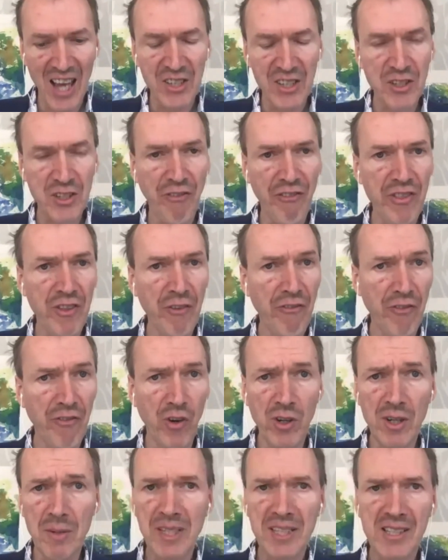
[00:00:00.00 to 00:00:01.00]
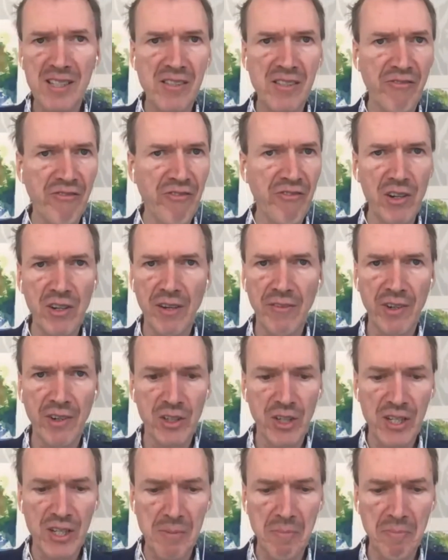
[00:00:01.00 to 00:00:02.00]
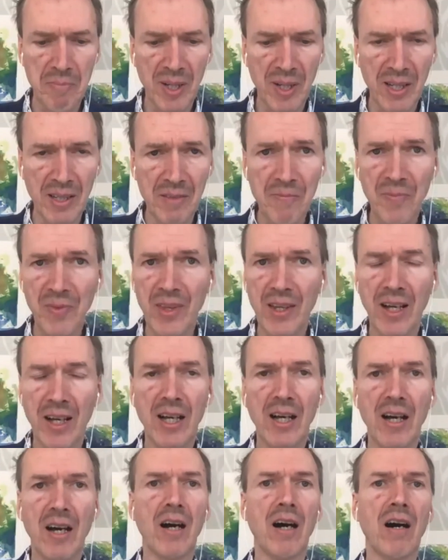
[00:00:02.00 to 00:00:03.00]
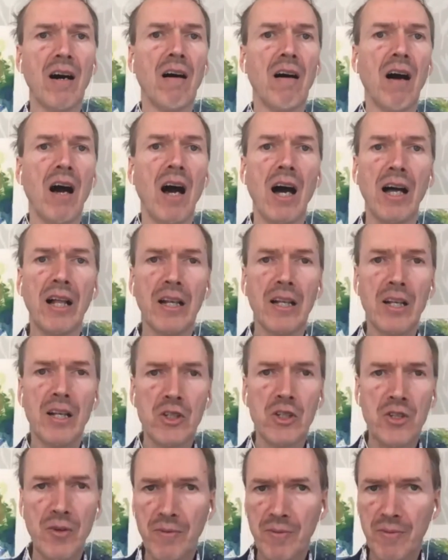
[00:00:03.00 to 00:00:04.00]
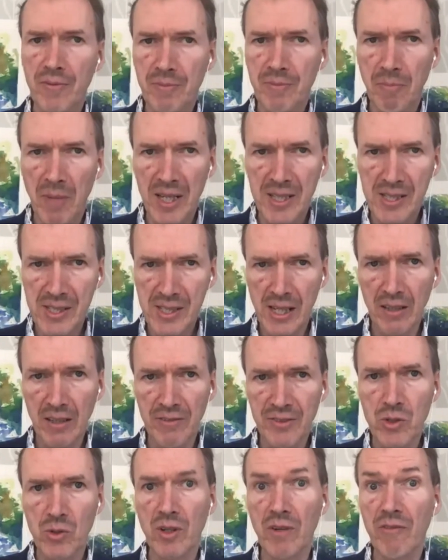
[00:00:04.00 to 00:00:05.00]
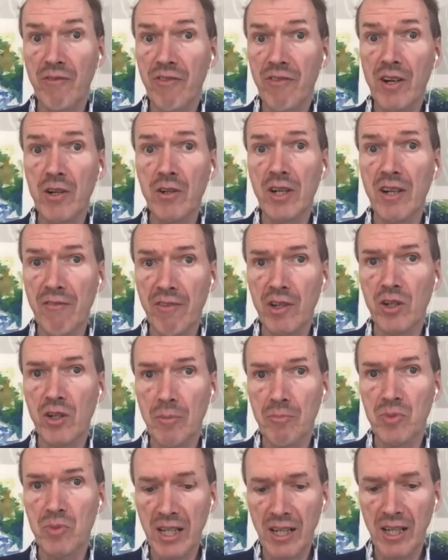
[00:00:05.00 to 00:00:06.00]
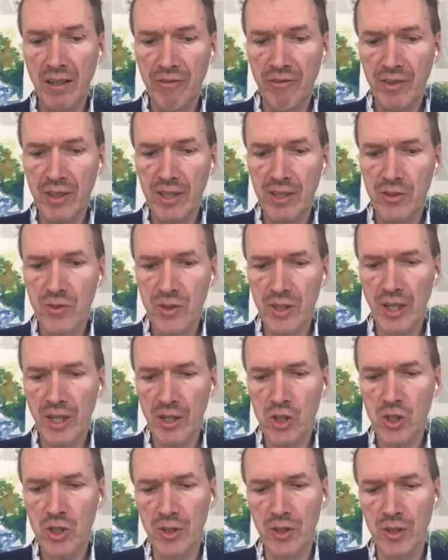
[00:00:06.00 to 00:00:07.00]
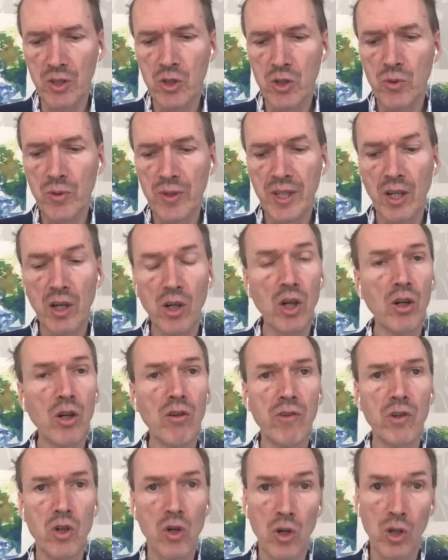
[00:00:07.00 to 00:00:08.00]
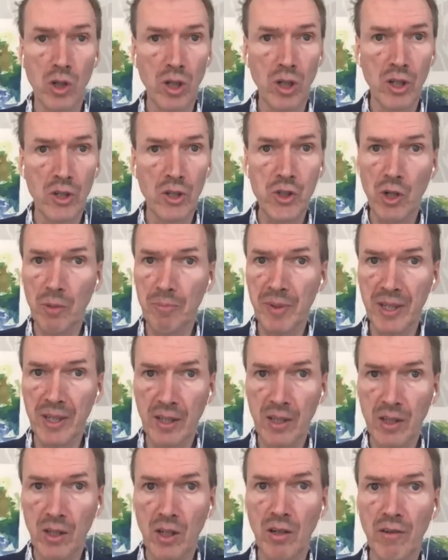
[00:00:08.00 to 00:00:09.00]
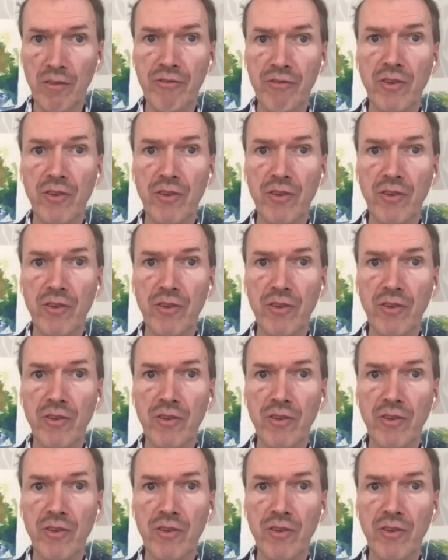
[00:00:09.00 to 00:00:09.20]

the format is very, very simple. I'll myself do a very, very brief introduction to the overall topic of